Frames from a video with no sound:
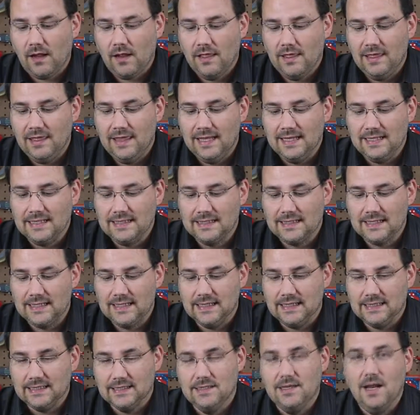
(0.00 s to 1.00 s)
this
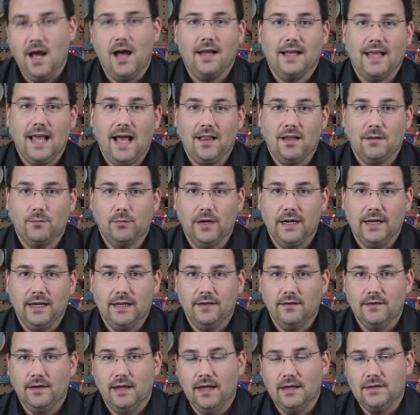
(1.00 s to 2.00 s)
is not calibrated.